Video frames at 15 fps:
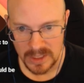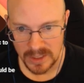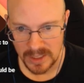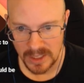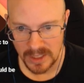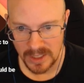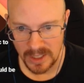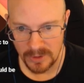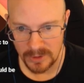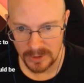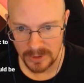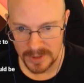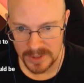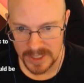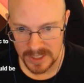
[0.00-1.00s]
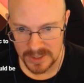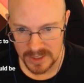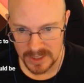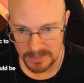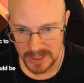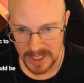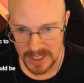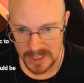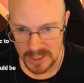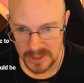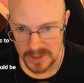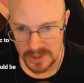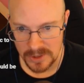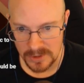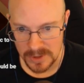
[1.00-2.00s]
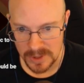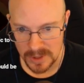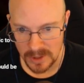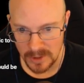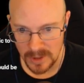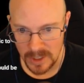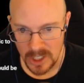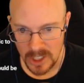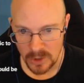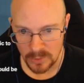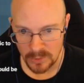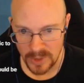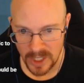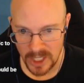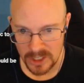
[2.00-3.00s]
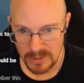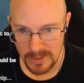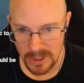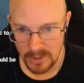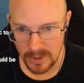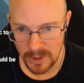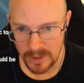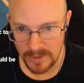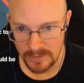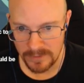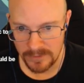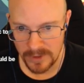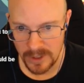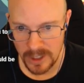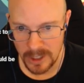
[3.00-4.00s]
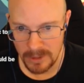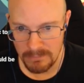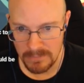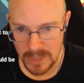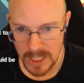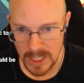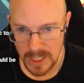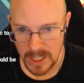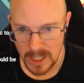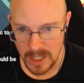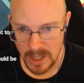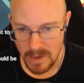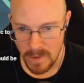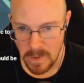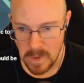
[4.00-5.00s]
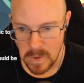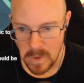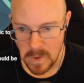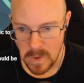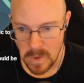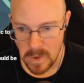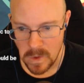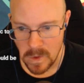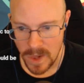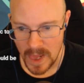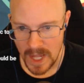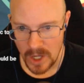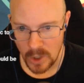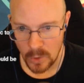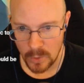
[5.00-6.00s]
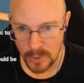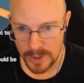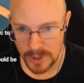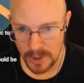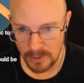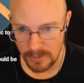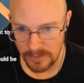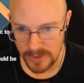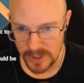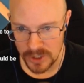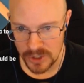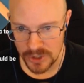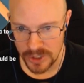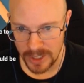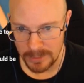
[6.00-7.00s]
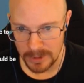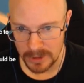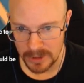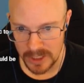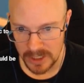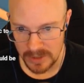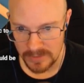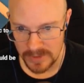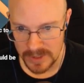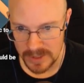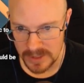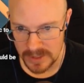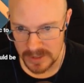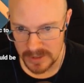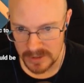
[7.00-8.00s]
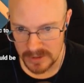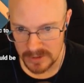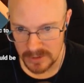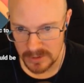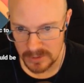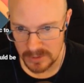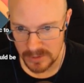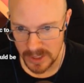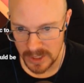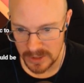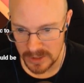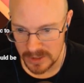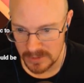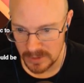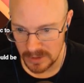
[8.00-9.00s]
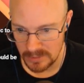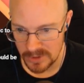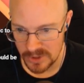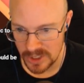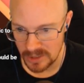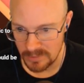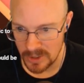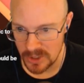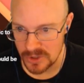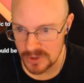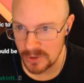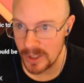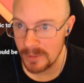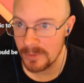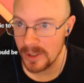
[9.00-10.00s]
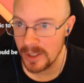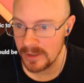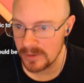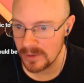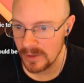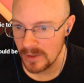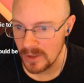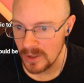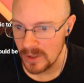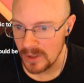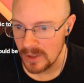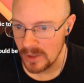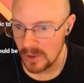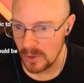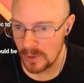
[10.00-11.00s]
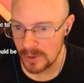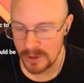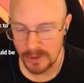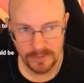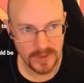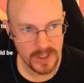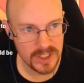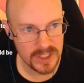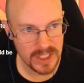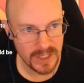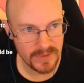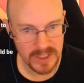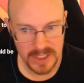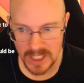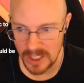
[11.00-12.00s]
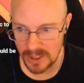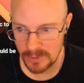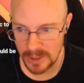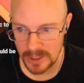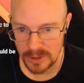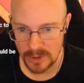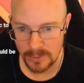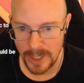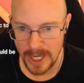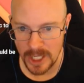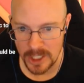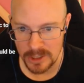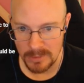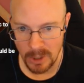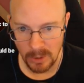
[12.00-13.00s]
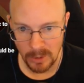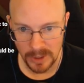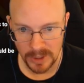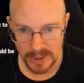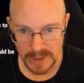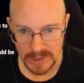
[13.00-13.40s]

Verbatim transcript: getting out early is actually something I need to do. So Randmower from Oreo Fish, I believe, is who created this one. Let me check, make sure I'm right. Oreo Fish 17 created the Randmower.